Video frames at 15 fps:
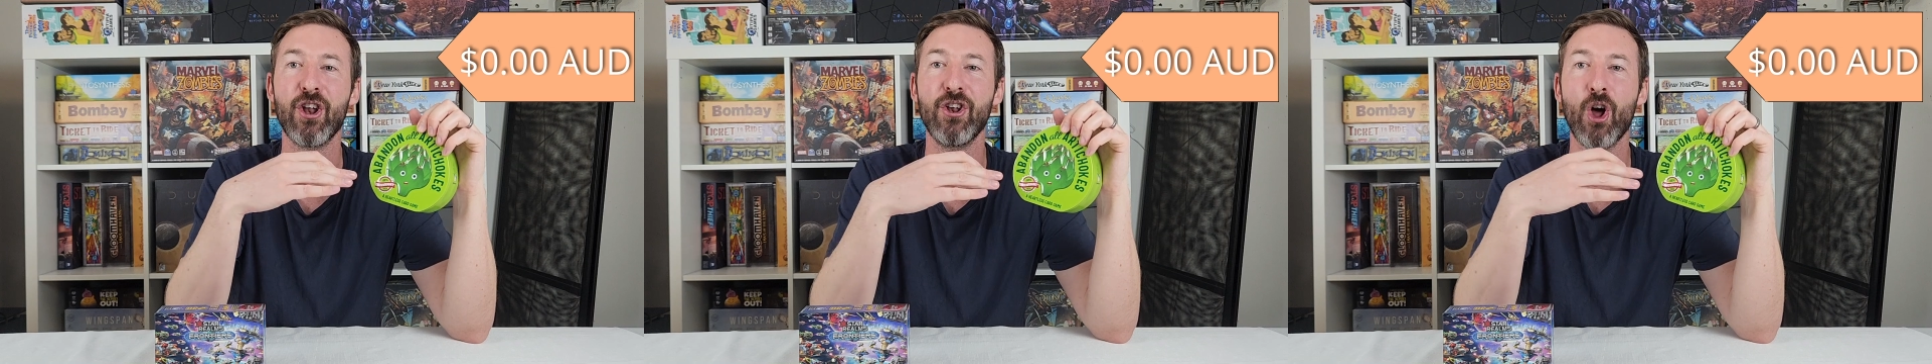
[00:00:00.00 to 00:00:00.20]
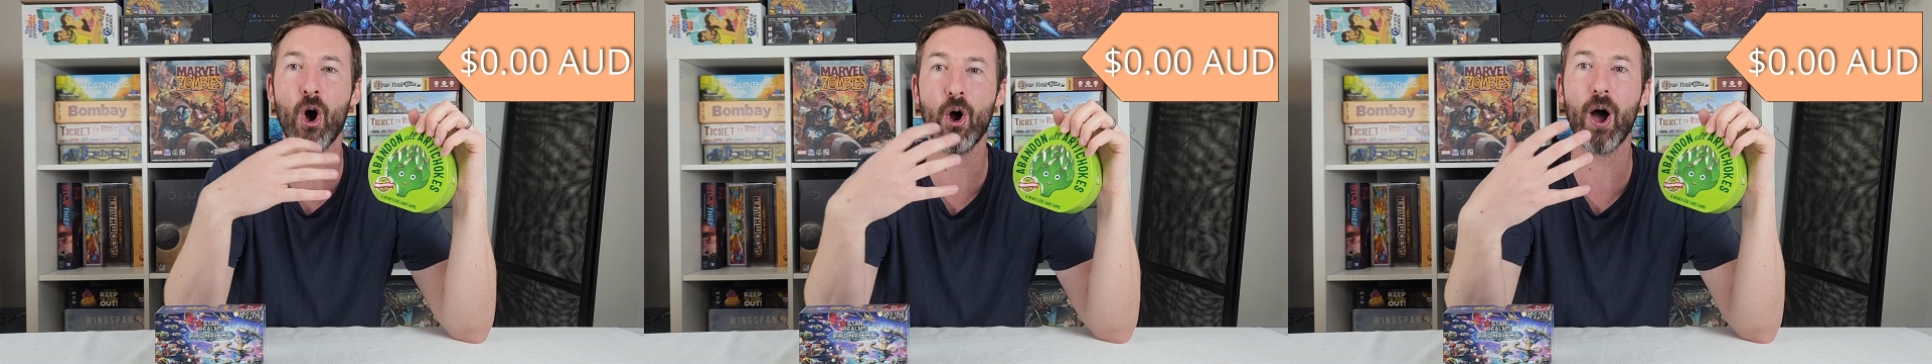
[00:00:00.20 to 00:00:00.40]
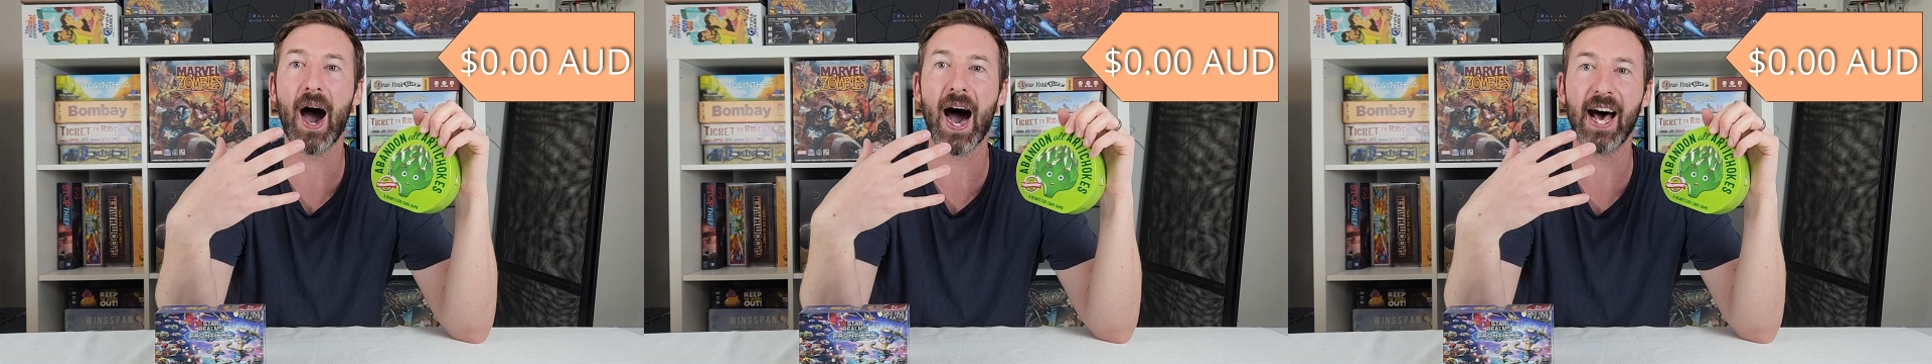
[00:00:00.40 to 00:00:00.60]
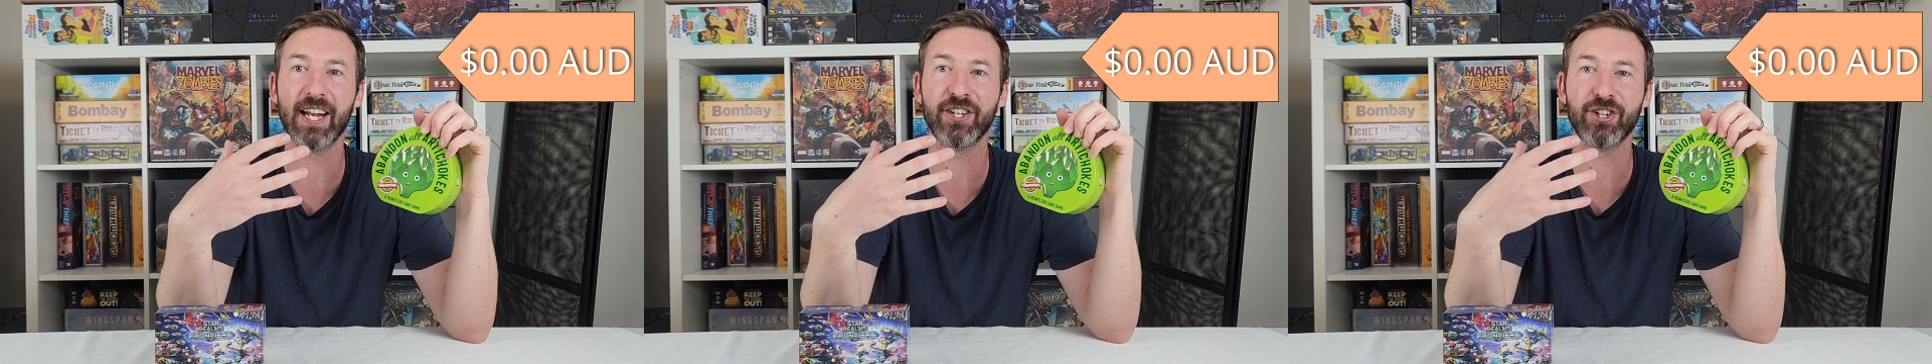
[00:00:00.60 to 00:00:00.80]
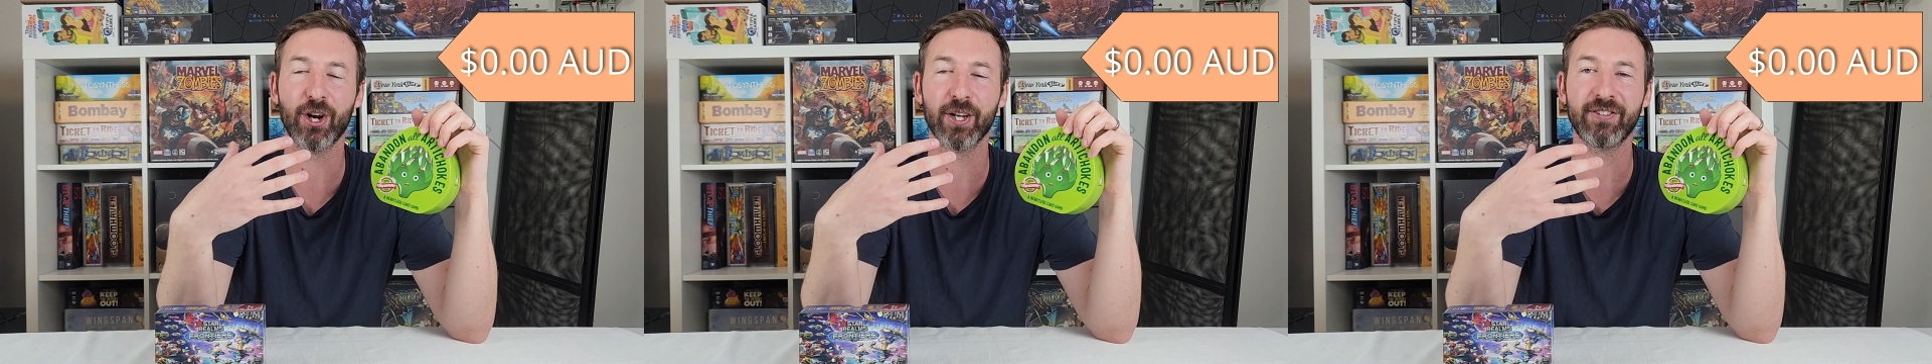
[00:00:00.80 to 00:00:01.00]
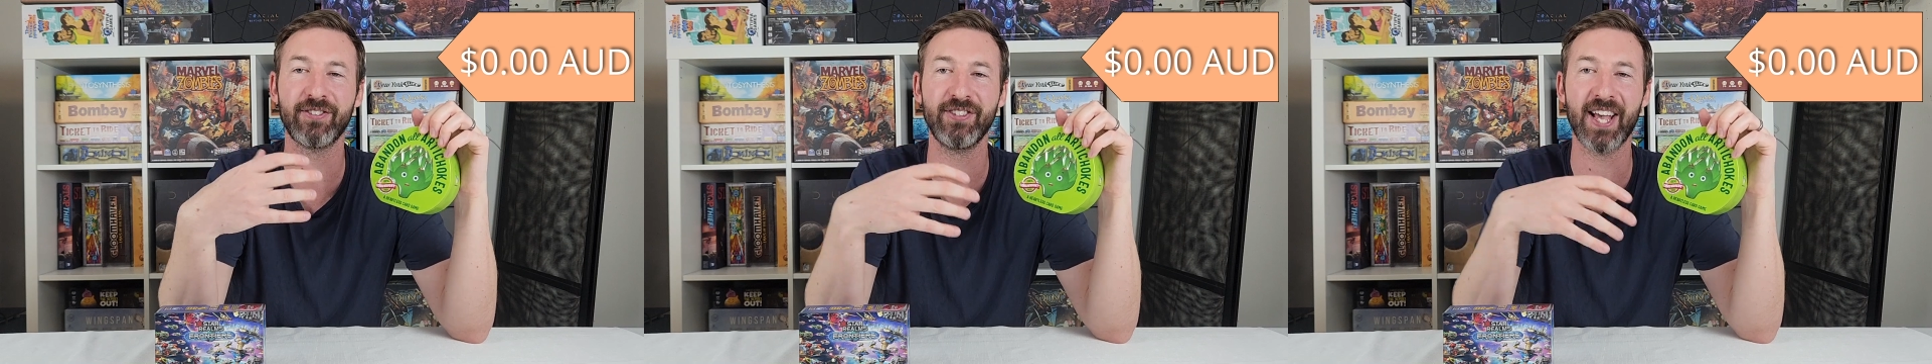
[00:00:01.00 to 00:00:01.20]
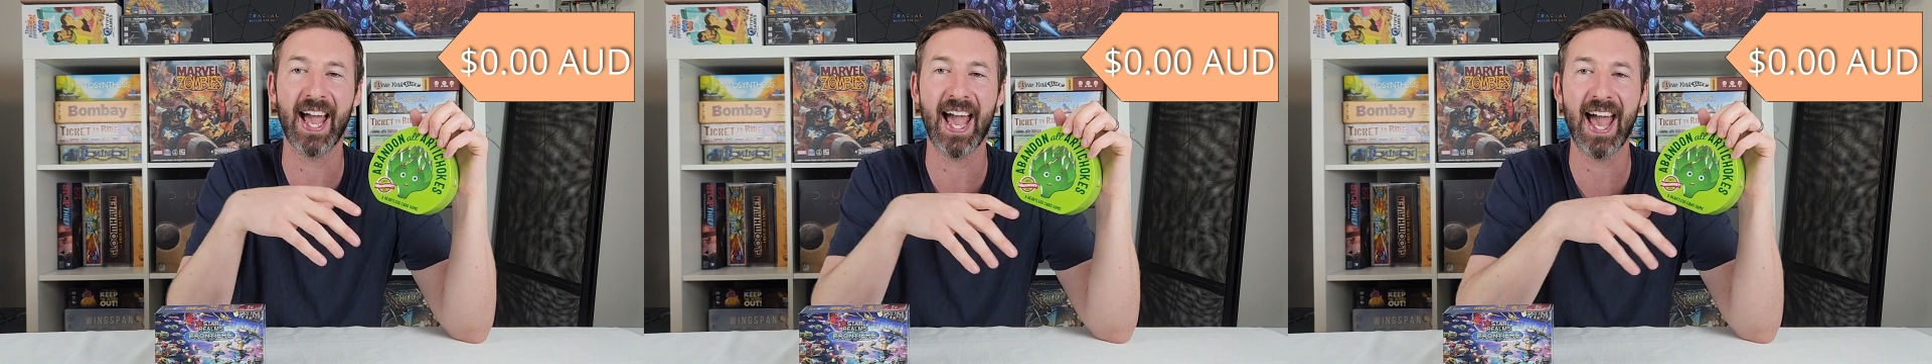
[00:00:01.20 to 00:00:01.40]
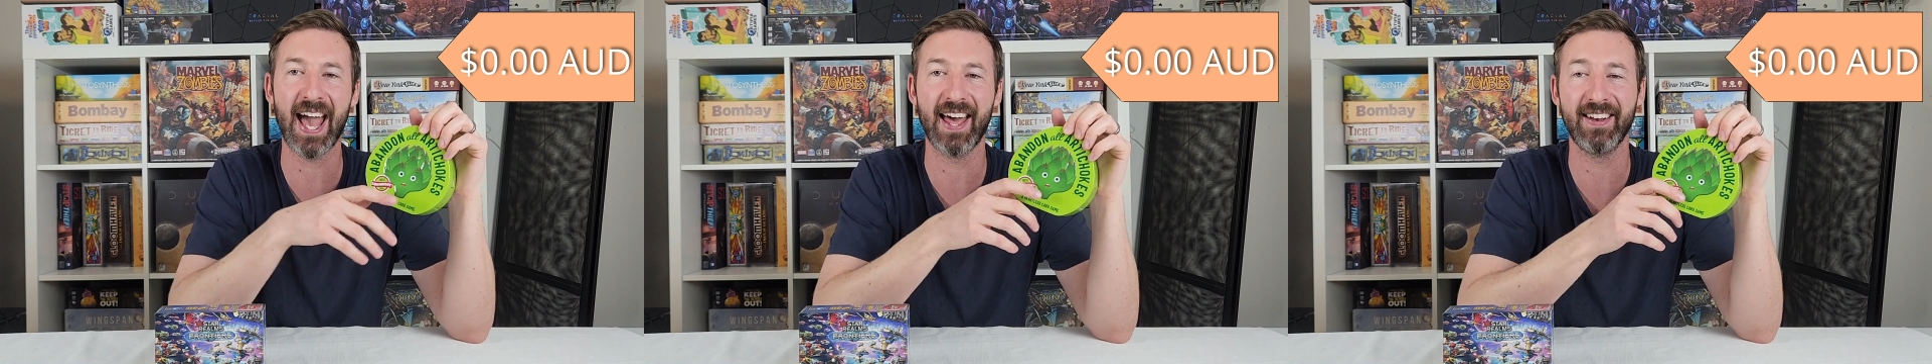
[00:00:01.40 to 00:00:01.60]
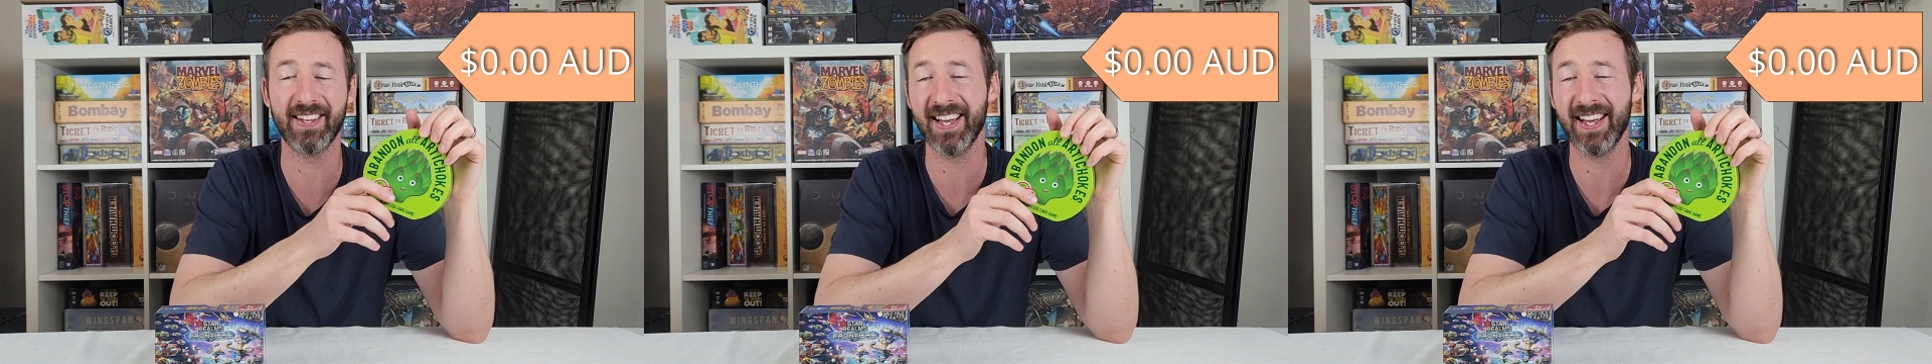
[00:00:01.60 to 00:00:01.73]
no artichokes in your hand.